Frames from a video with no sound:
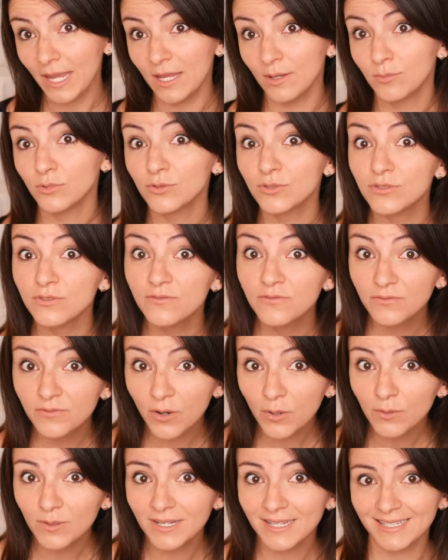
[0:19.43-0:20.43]
able to
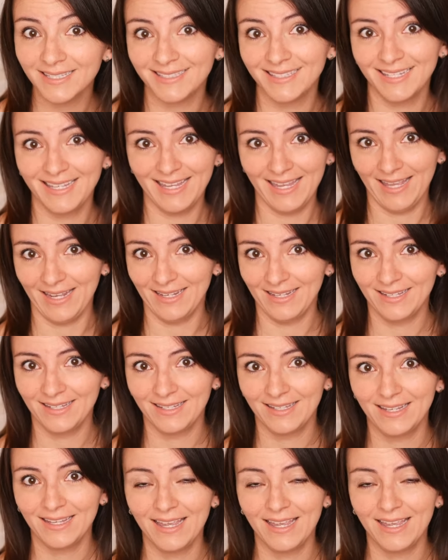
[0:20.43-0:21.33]
focus again